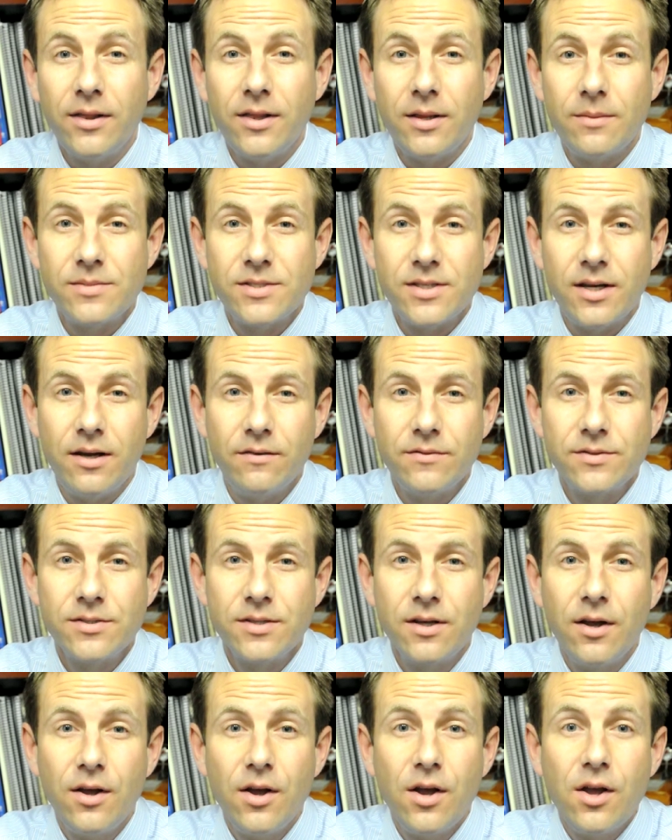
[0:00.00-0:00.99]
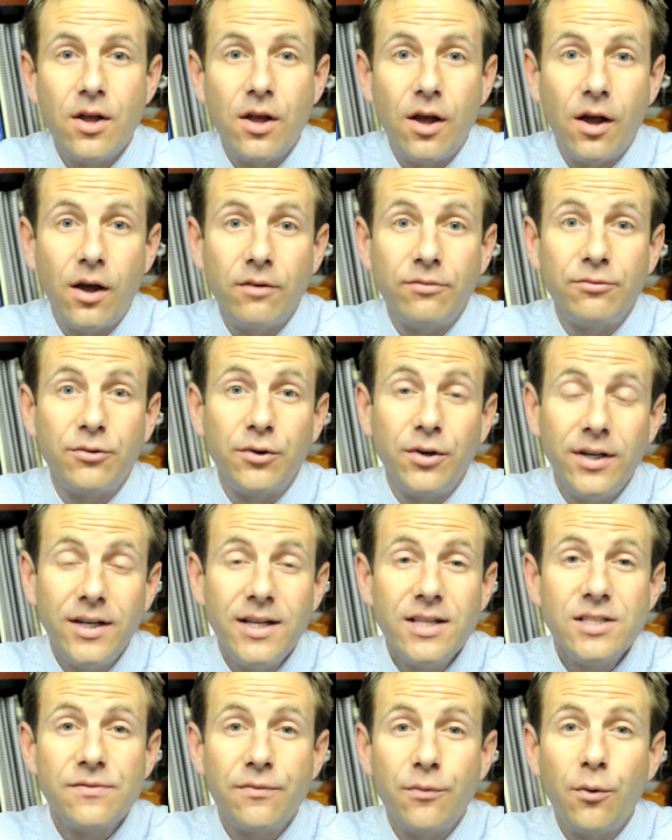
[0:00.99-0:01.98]
themselves uh, for at
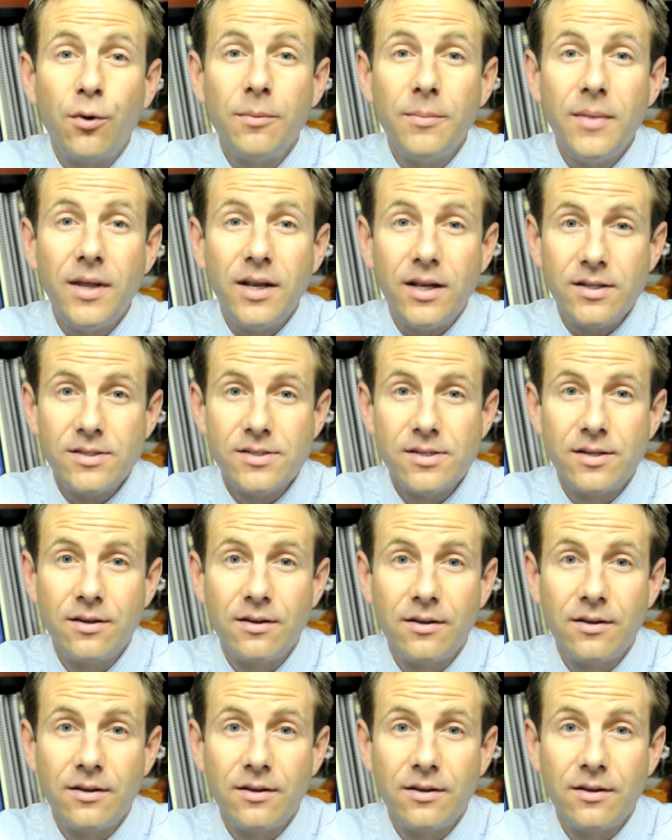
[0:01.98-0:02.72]
least four minutes.